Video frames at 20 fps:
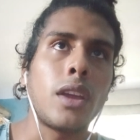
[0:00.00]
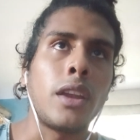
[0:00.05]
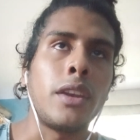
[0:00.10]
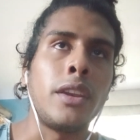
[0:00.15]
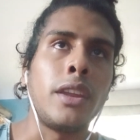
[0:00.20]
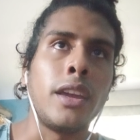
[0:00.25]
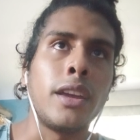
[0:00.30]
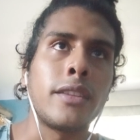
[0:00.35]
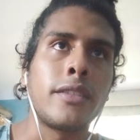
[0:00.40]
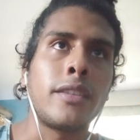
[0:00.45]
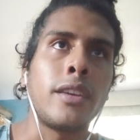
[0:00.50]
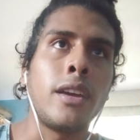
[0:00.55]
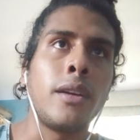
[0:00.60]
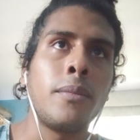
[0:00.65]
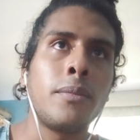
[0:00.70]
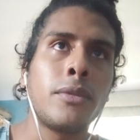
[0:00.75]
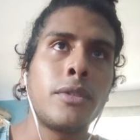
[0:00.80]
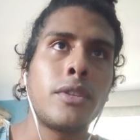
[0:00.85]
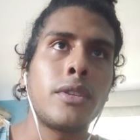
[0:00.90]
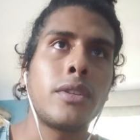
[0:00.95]
knee
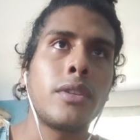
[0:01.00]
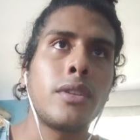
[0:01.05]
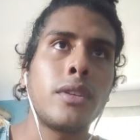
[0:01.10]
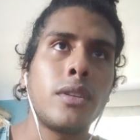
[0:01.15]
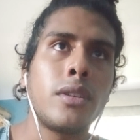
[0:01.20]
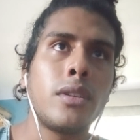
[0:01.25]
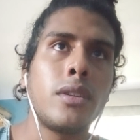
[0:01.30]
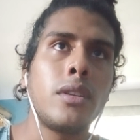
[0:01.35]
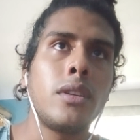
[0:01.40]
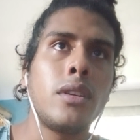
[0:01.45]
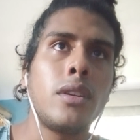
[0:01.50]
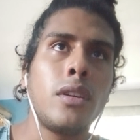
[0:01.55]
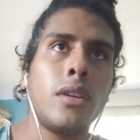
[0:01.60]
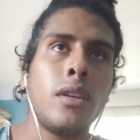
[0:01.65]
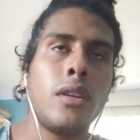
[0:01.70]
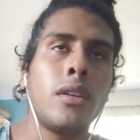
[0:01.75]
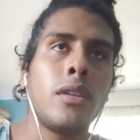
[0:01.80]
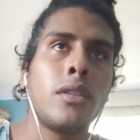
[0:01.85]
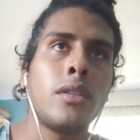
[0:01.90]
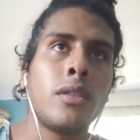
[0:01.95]
attempt,
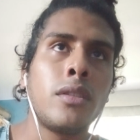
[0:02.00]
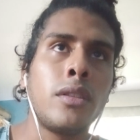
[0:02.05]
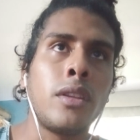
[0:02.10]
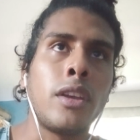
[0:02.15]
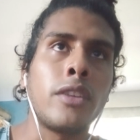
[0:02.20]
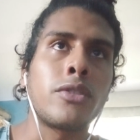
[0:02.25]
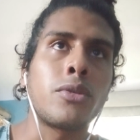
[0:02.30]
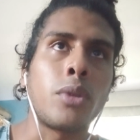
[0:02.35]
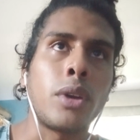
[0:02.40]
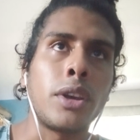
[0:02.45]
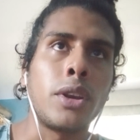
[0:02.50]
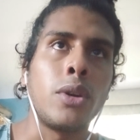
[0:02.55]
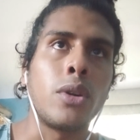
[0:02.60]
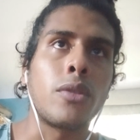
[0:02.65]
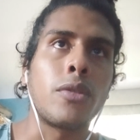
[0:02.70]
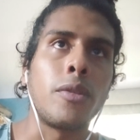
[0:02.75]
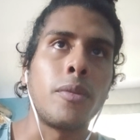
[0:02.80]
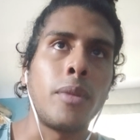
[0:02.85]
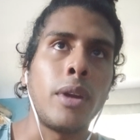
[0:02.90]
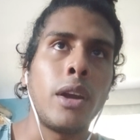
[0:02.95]
nice right
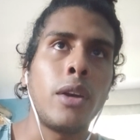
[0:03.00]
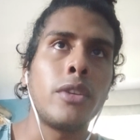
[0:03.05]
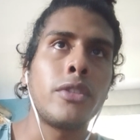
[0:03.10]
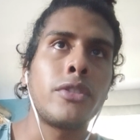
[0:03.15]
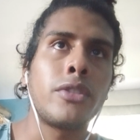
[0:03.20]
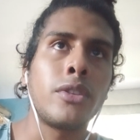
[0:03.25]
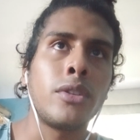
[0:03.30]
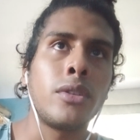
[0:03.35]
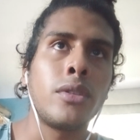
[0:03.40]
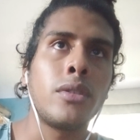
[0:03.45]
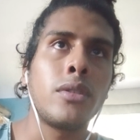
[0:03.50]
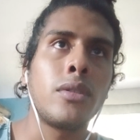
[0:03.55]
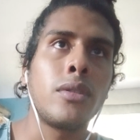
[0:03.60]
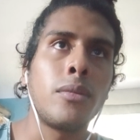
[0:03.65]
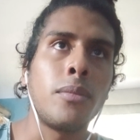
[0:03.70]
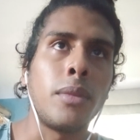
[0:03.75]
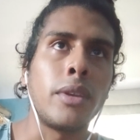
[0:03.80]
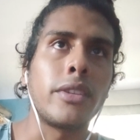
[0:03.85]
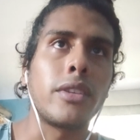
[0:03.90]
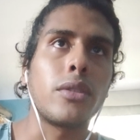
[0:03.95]
hook from Harrison,
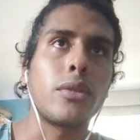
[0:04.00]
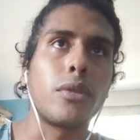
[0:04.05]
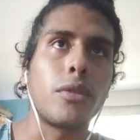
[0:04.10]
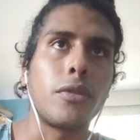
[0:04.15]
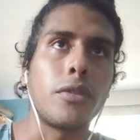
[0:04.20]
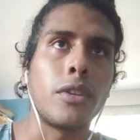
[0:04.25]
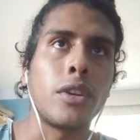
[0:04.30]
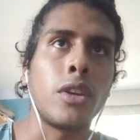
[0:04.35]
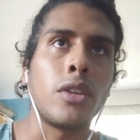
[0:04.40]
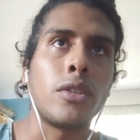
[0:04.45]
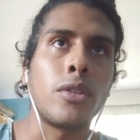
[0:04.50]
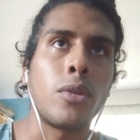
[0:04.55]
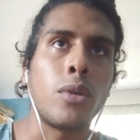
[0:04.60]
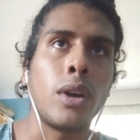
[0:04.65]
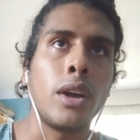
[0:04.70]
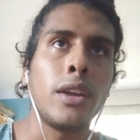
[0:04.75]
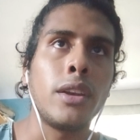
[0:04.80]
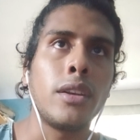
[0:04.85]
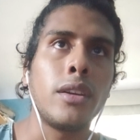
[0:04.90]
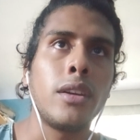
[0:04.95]
misses with another
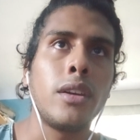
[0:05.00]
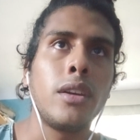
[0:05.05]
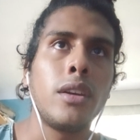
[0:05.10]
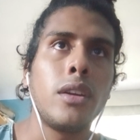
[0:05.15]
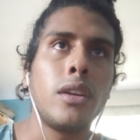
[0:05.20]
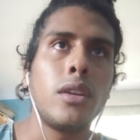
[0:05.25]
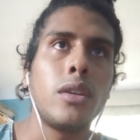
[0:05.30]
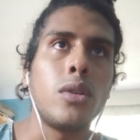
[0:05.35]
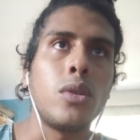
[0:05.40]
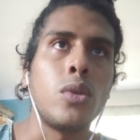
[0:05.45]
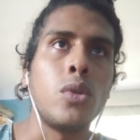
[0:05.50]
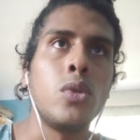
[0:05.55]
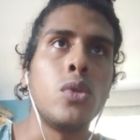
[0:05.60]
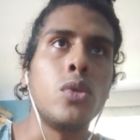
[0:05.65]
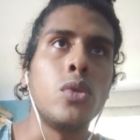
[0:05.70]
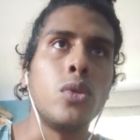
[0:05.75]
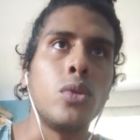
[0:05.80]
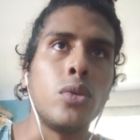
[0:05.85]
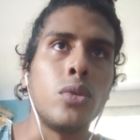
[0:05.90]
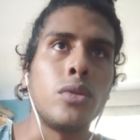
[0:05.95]
right.
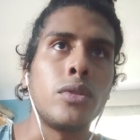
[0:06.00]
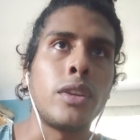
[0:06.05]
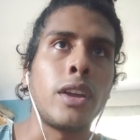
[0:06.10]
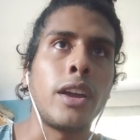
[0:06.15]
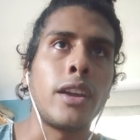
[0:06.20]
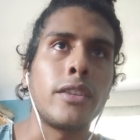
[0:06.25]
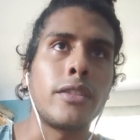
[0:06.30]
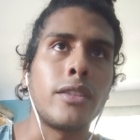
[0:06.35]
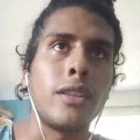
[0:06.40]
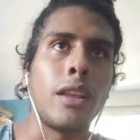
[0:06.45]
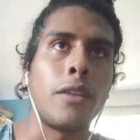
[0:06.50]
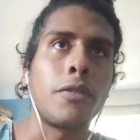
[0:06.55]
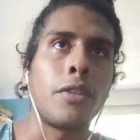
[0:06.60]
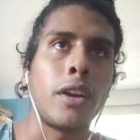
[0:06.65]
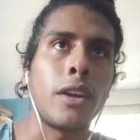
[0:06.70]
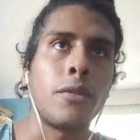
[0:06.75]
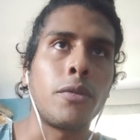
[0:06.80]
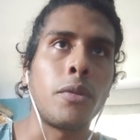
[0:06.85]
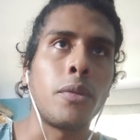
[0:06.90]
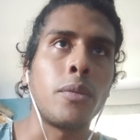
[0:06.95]
Ooh, nice left
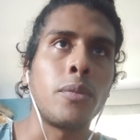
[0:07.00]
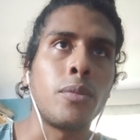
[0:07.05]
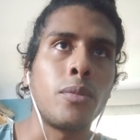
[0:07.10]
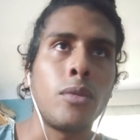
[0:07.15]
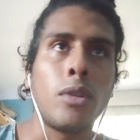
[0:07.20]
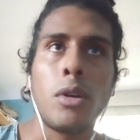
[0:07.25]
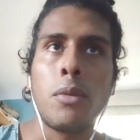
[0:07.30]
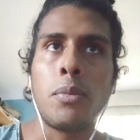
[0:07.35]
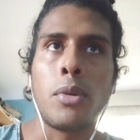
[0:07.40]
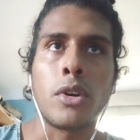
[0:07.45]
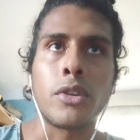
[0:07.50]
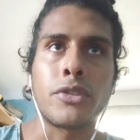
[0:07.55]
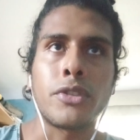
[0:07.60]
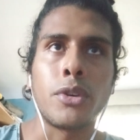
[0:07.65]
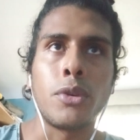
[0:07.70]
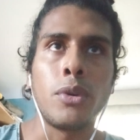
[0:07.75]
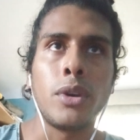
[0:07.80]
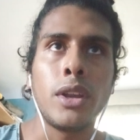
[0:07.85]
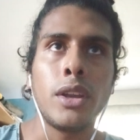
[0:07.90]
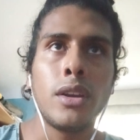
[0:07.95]
hand from Pong
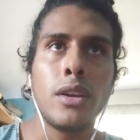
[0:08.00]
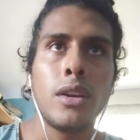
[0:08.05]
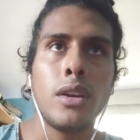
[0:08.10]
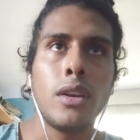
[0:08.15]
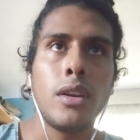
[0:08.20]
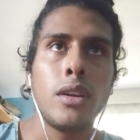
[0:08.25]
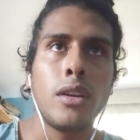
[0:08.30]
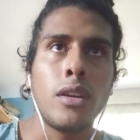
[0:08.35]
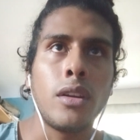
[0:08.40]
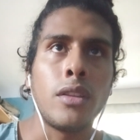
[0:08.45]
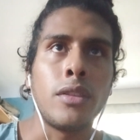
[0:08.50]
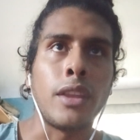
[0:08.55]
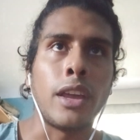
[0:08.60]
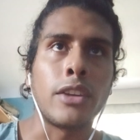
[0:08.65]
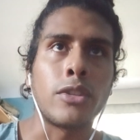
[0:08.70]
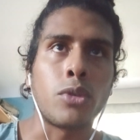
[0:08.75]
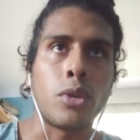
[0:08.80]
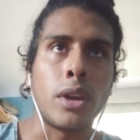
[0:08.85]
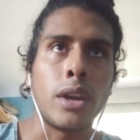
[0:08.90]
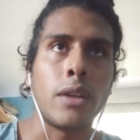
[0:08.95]
Series.
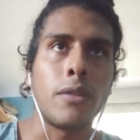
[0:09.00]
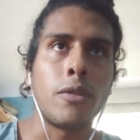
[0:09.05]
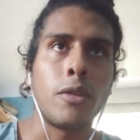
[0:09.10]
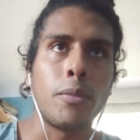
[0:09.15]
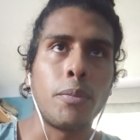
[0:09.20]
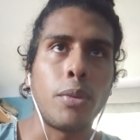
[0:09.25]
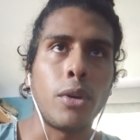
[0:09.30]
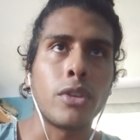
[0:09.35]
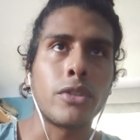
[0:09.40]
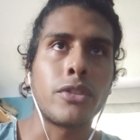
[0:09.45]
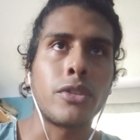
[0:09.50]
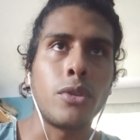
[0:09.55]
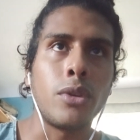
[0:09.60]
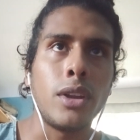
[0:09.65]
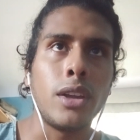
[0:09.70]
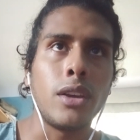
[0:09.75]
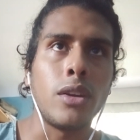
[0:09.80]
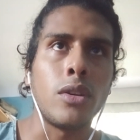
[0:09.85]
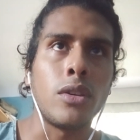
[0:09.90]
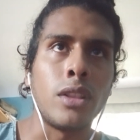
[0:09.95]
Nice right hand from
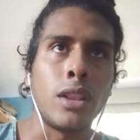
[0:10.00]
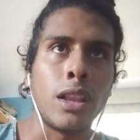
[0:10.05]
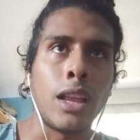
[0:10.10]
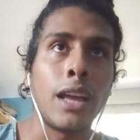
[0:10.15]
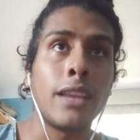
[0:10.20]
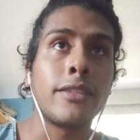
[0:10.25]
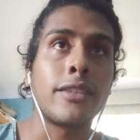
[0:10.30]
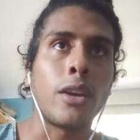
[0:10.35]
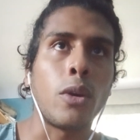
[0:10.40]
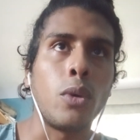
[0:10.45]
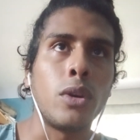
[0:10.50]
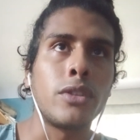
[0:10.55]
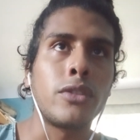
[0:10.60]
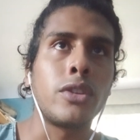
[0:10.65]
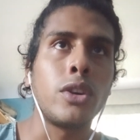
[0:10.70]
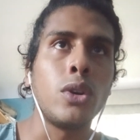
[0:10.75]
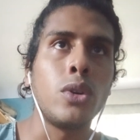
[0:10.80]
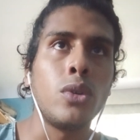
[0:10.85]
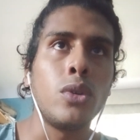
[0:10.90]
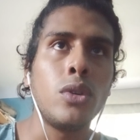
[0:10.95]
Pongsiri. Lands a 1
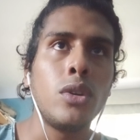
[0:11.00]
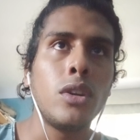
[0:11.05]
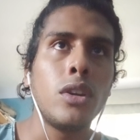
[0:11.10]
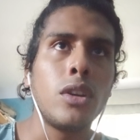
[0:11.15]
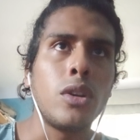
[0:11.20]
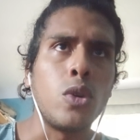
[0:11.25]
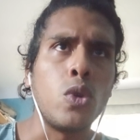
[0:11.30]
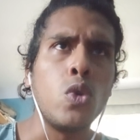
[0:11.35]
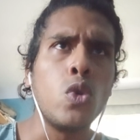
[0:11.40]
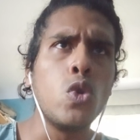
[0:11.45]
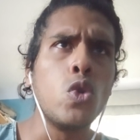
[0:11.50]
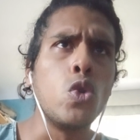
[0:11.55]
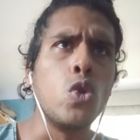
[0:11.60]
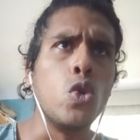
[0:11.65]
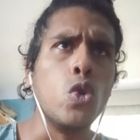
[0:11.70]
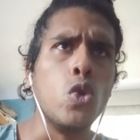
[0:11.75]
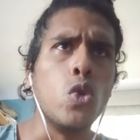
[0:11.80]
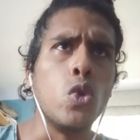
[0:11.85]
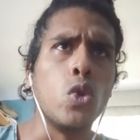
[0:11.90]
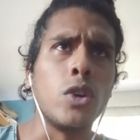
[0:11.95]
2.
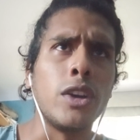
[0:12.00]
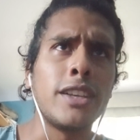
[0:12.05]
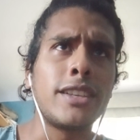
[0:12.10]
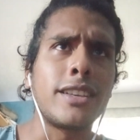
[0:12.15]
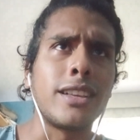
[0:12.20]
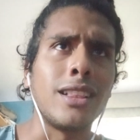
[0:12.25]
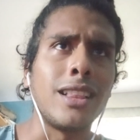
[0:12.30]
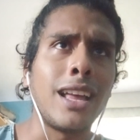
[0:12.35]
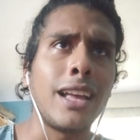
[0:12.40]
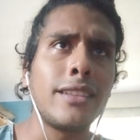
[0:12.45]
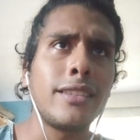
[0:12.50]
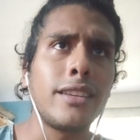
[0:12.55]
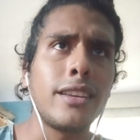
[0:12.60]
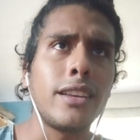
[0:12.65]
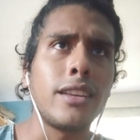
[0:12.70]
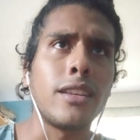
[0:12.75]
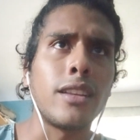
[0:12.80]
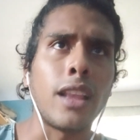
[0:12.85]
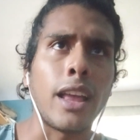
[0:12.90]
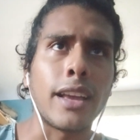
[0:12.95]
Ooh, it's
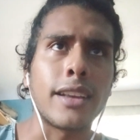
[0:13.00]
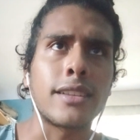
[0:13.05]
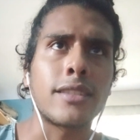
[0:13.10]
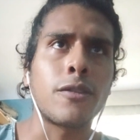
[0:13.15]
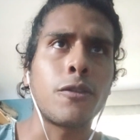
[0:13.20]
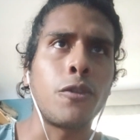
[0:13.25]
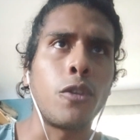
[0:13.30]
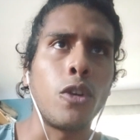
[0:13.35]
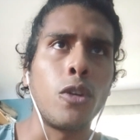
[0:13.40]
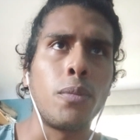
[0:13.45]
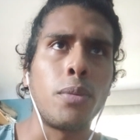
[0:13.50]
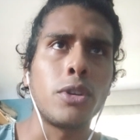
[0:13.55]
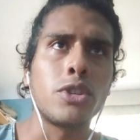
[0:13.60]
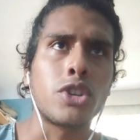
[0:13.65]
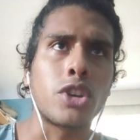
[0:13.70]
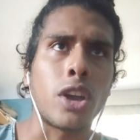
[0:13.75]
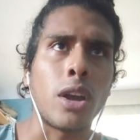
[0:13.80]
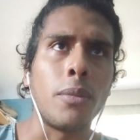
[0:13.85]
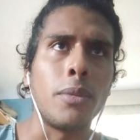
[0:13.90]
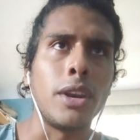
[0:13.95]
landing like four
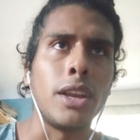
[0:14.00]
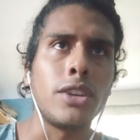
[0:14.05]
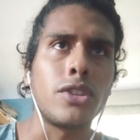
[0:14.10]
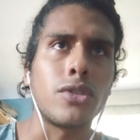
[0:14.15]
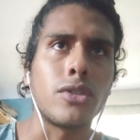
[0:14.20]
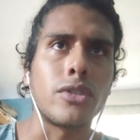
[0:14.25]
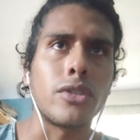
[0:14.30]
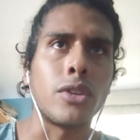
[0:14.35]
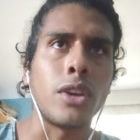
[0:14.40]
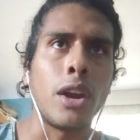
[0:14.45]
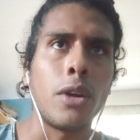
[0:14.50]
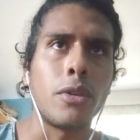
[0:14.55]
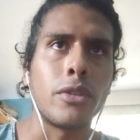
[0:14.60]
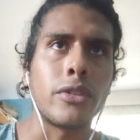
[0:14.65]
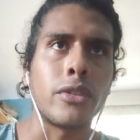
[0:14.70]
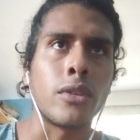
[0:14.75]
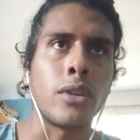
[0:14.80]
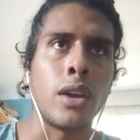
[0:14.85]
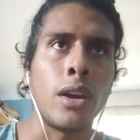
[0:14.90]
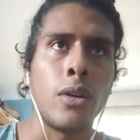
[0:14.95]
punch combinations on
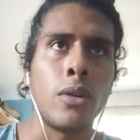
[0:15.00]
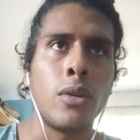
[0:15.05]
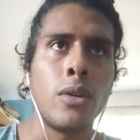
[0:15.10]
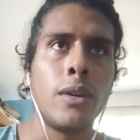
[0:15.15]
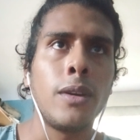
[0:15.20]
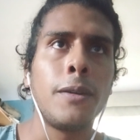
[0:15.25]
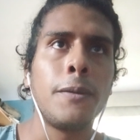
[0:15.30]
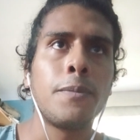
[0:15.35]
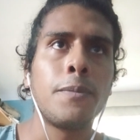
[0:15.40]
Harrison now.